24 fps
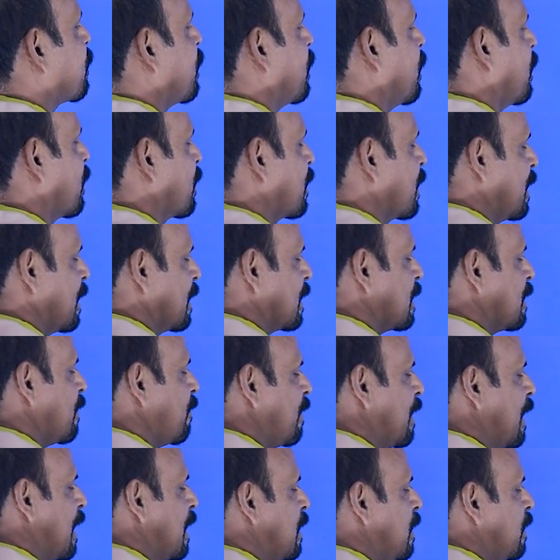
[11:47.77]
4, the
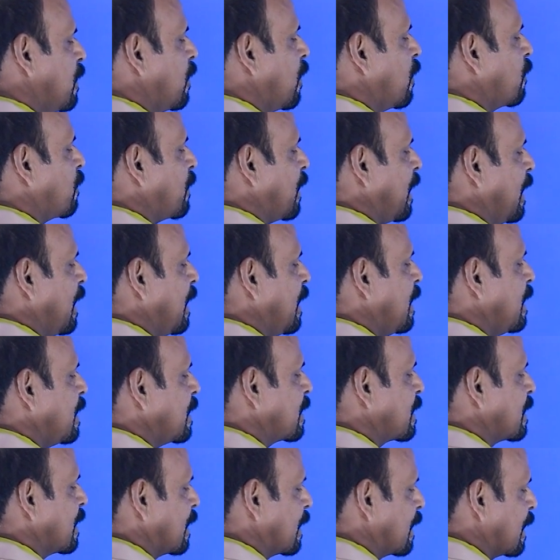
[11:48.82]
value of A
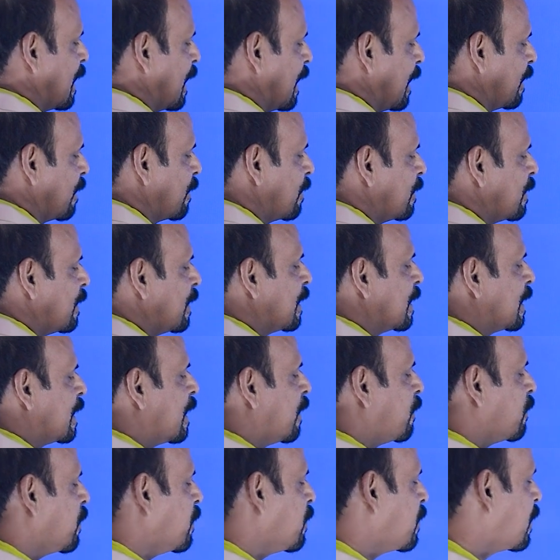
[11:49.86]
is 9.
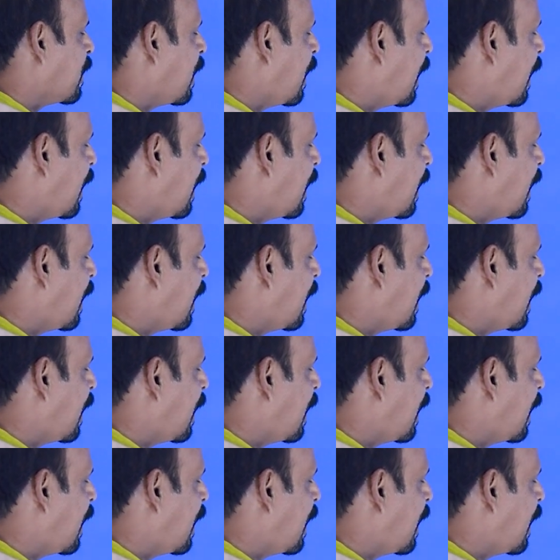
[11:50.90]
Now you